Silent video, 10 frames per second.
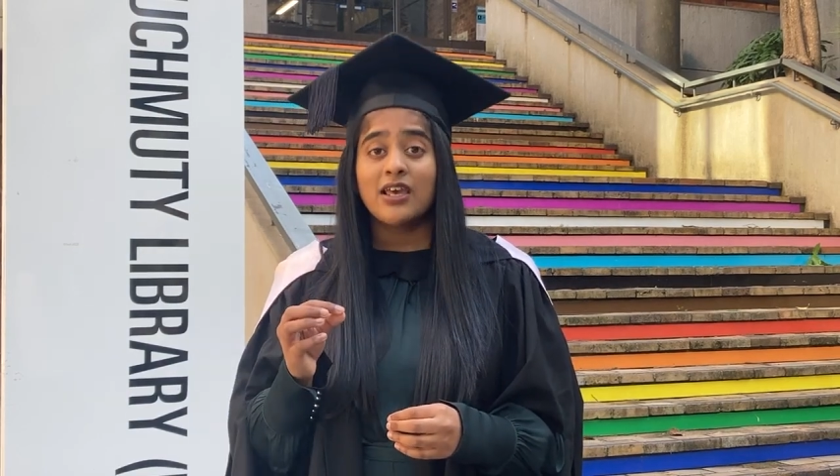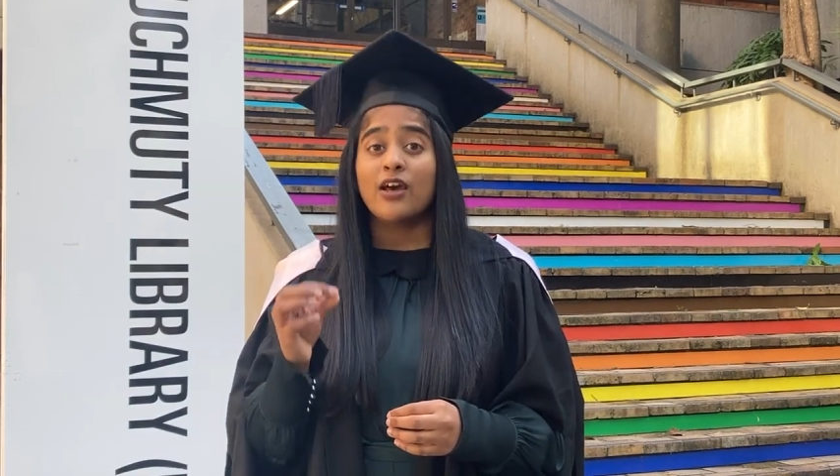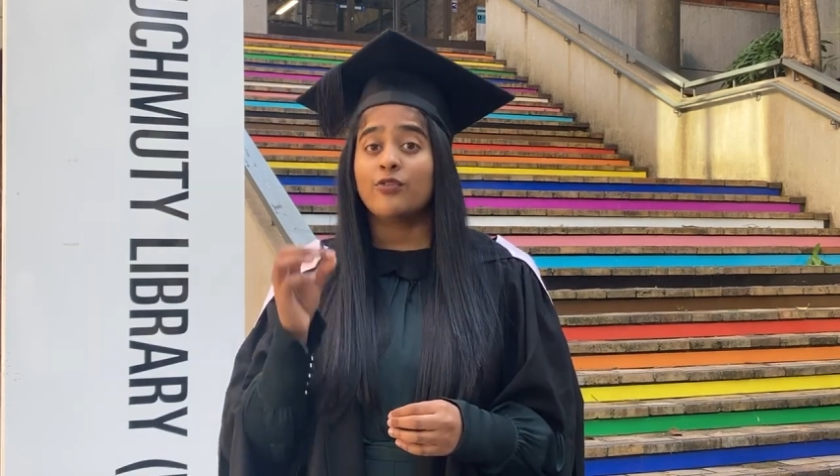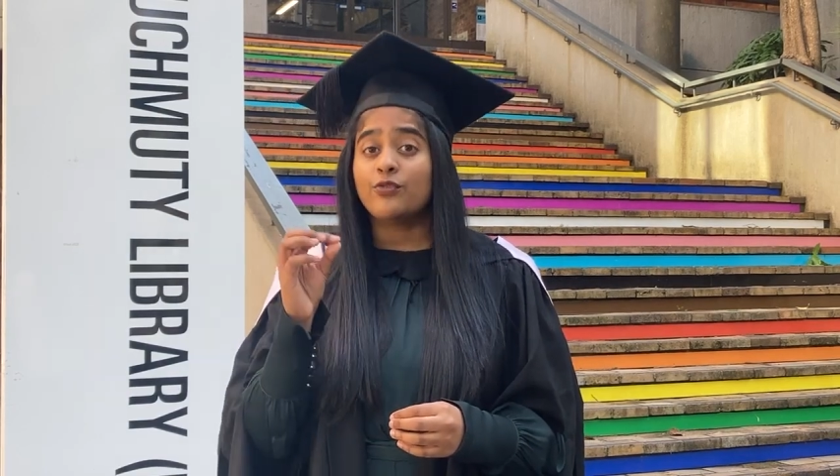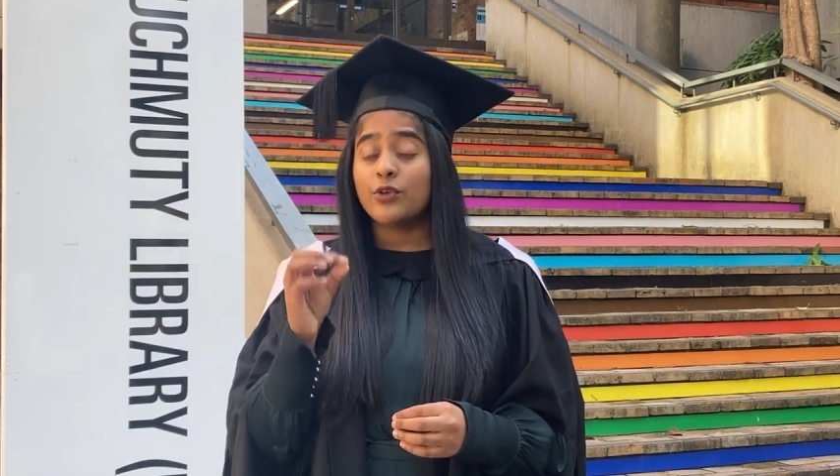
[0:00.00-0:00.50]

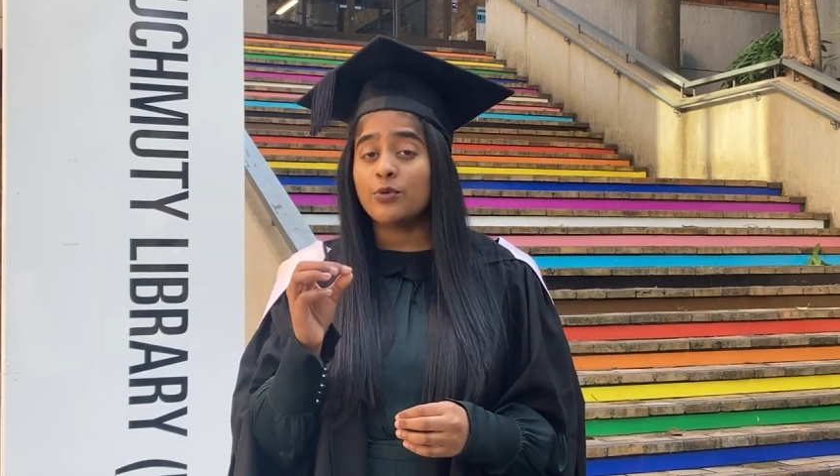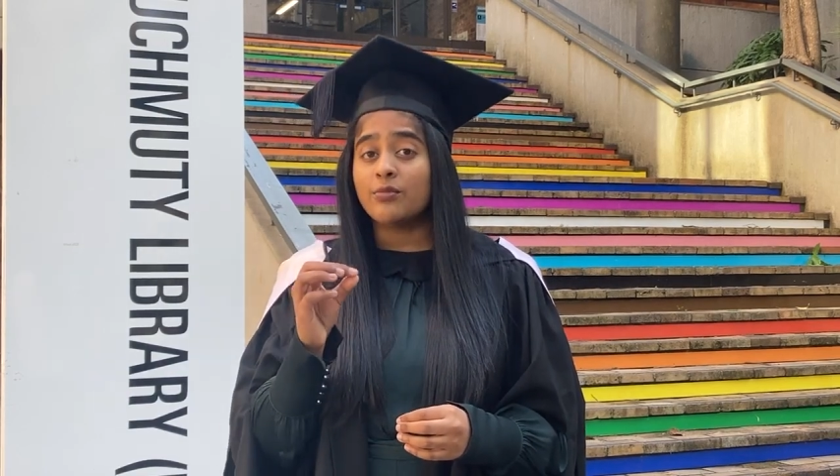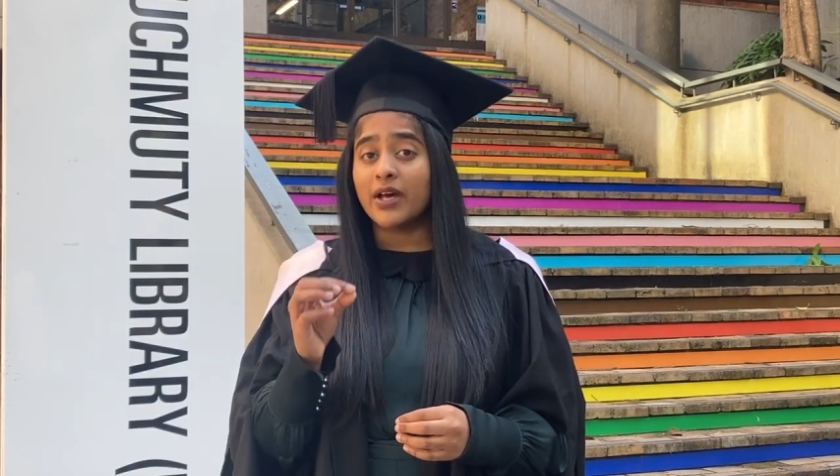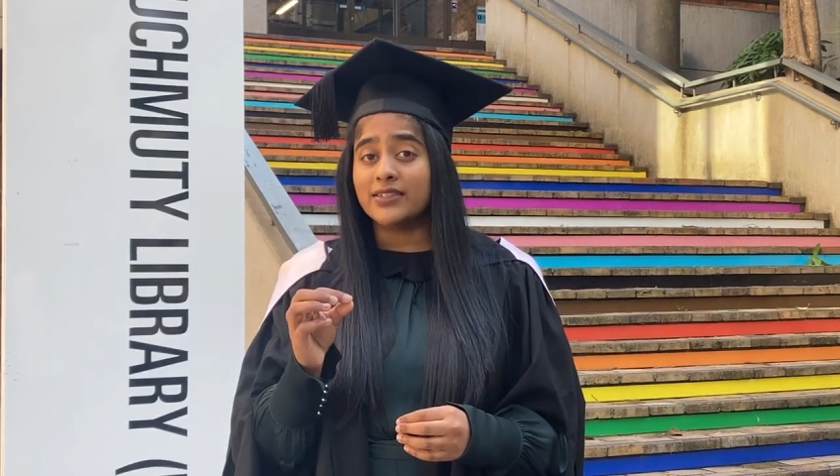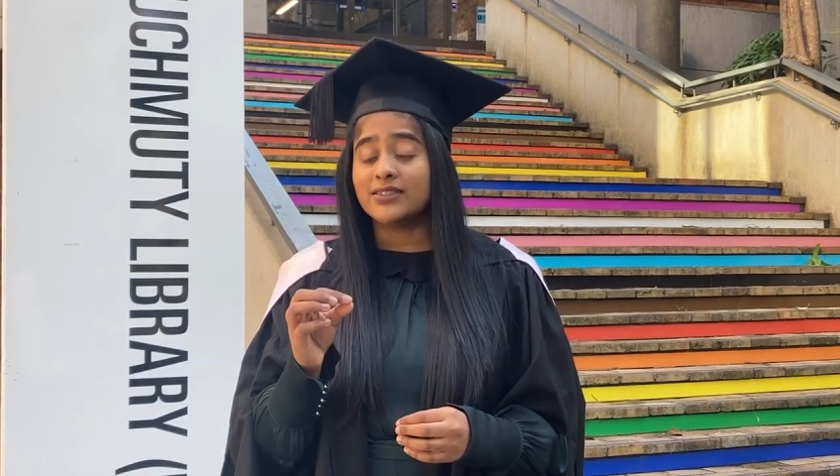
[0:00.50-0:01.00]
a few
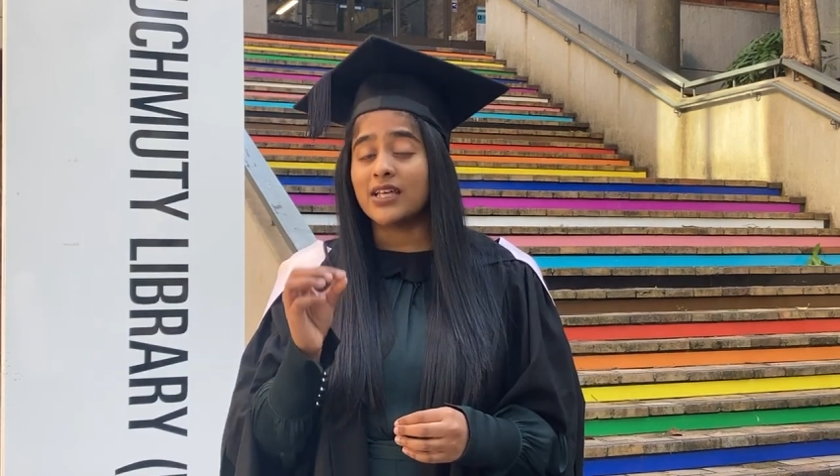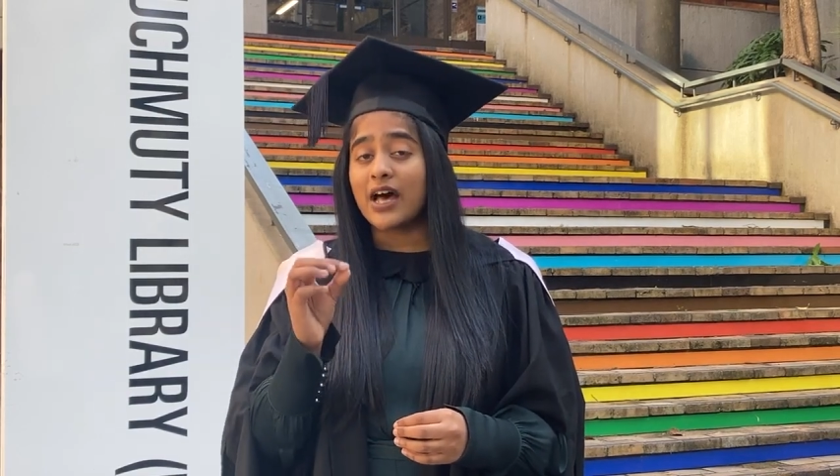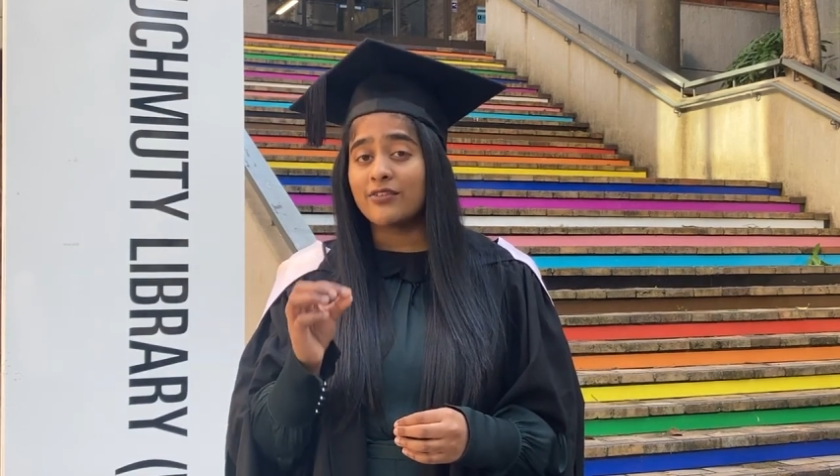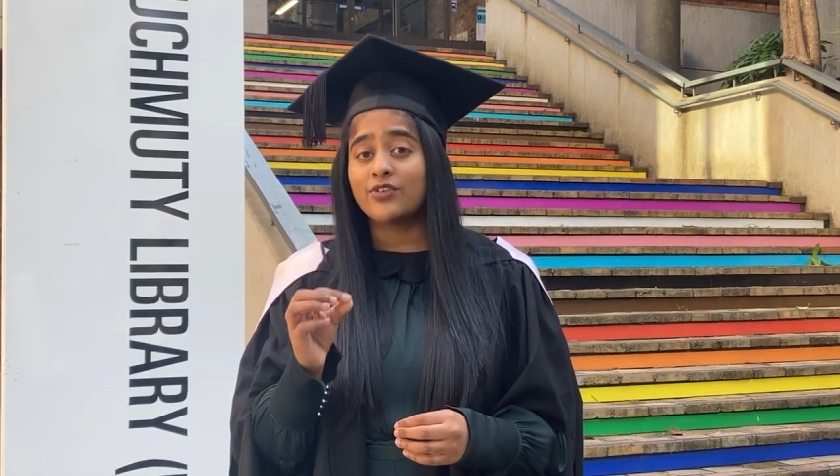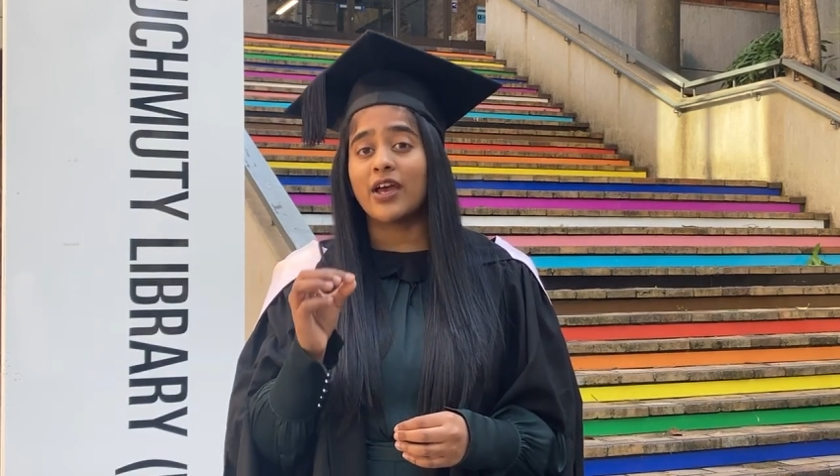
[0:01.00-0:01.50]
months
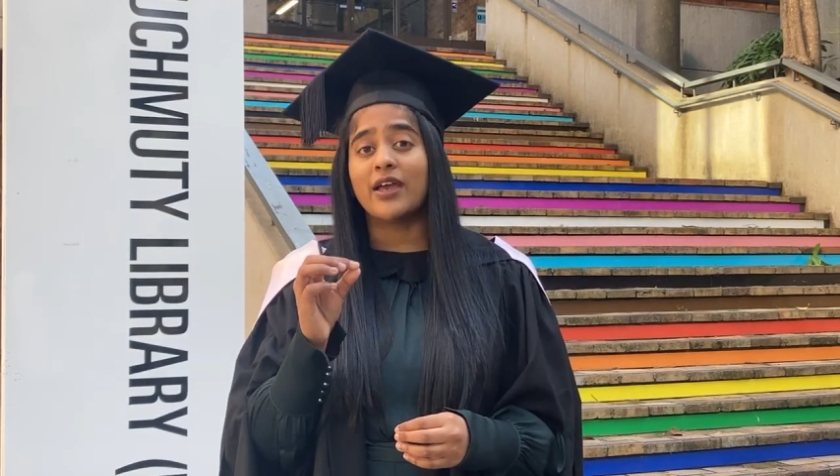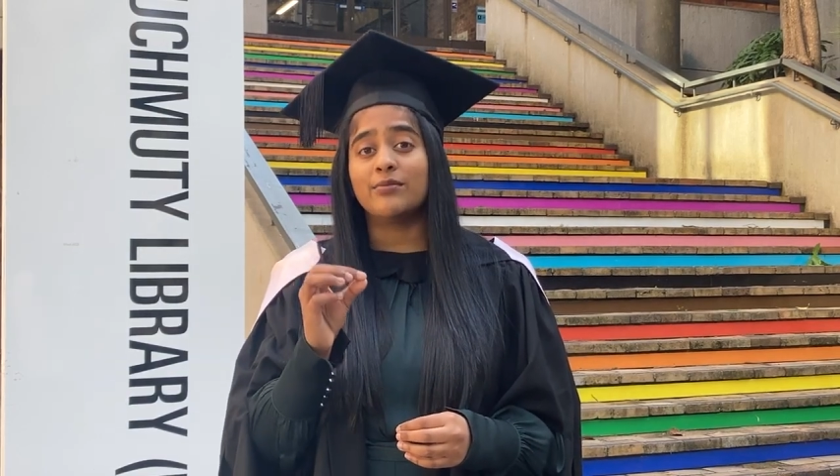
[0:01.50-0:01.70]
after I